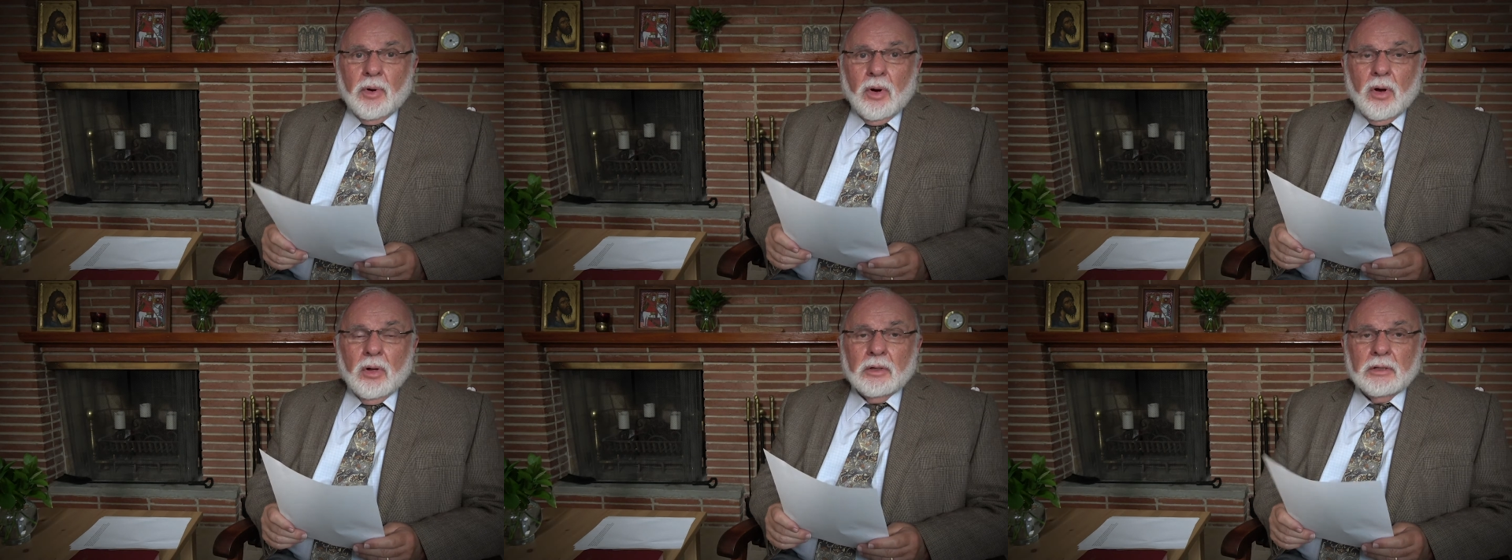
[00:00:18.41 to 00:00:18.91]

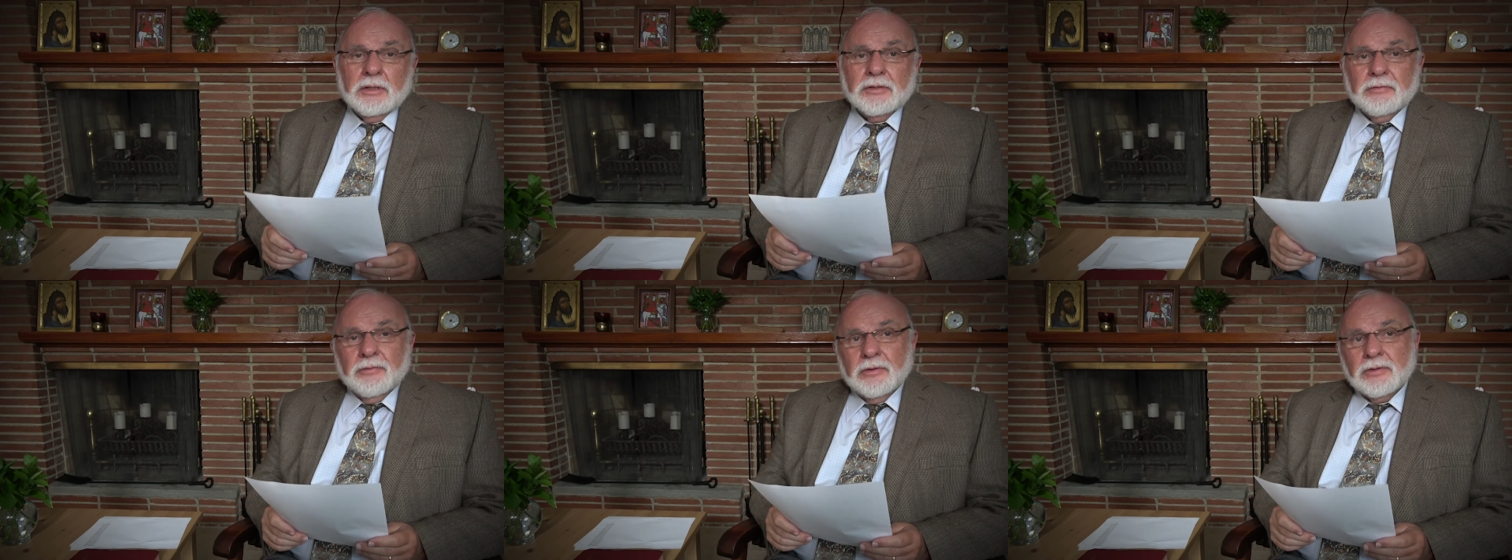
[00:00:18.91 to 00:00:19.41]
Paul in
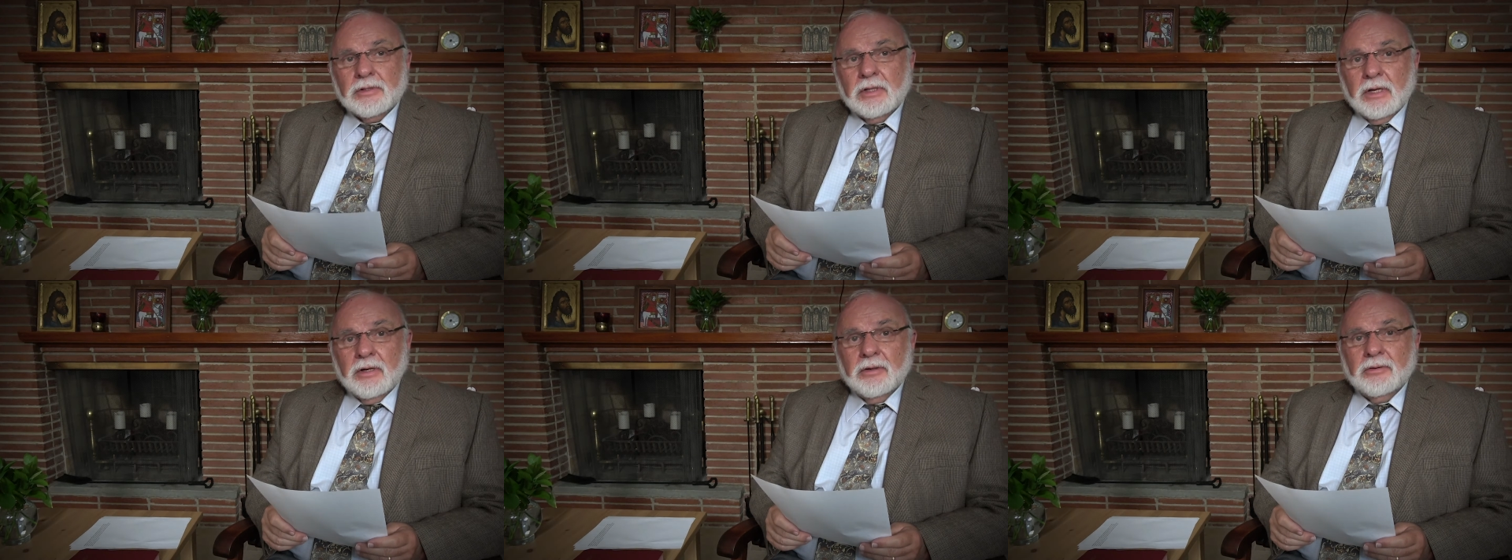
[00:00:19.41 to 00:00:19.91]
his first
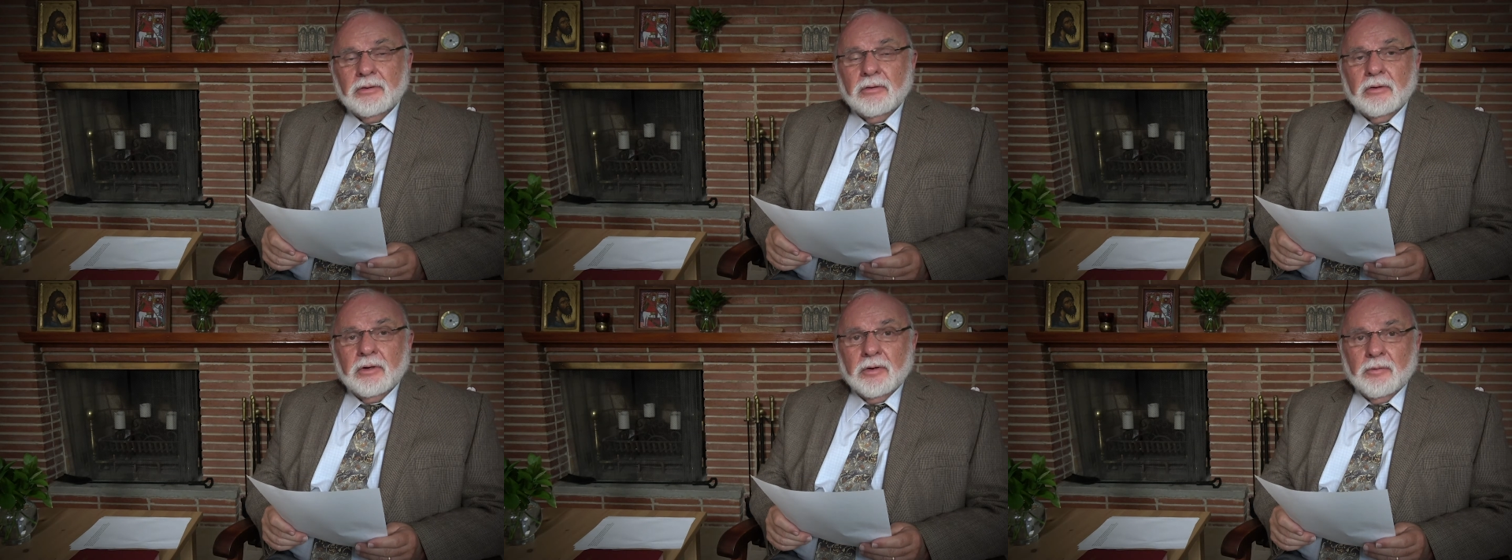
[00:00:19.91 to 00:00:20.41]
letter to
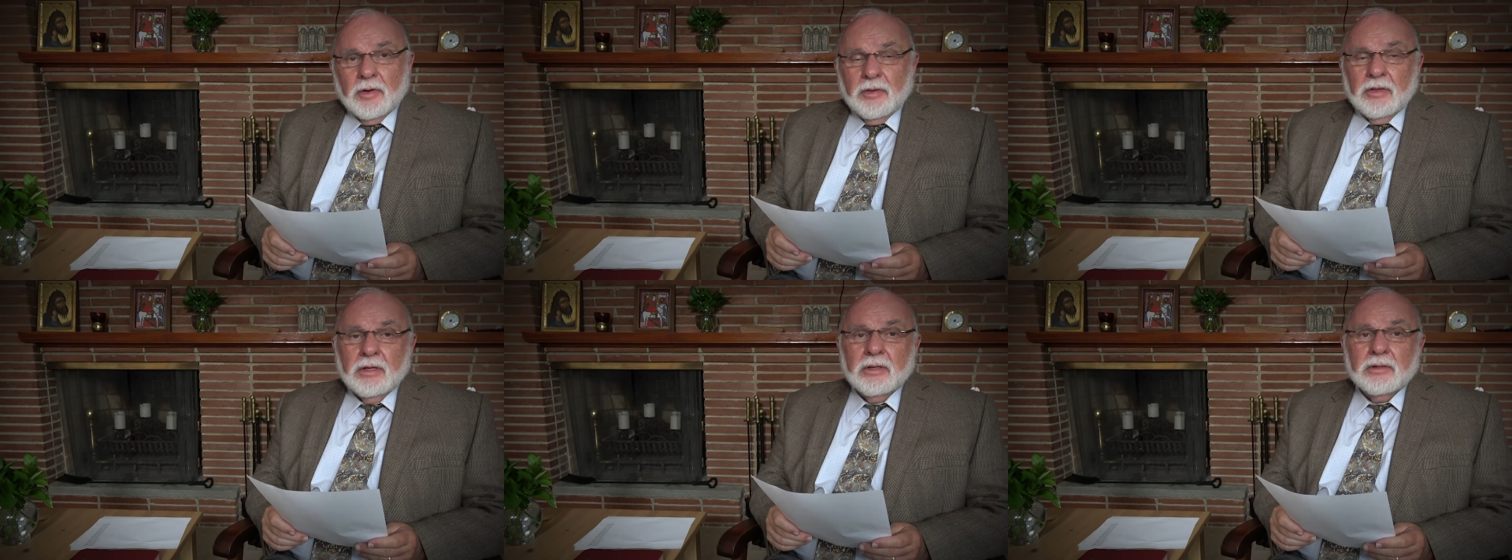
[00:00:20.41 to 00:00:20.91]
the
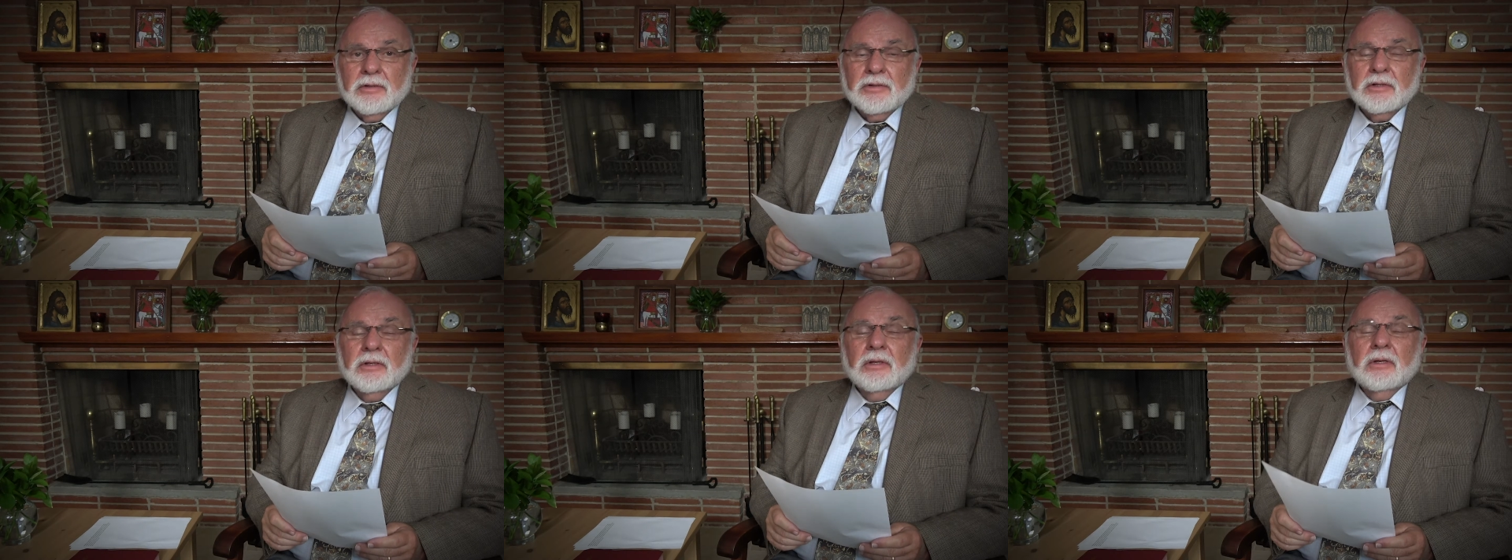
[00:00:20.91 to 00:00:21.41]
Corinthians,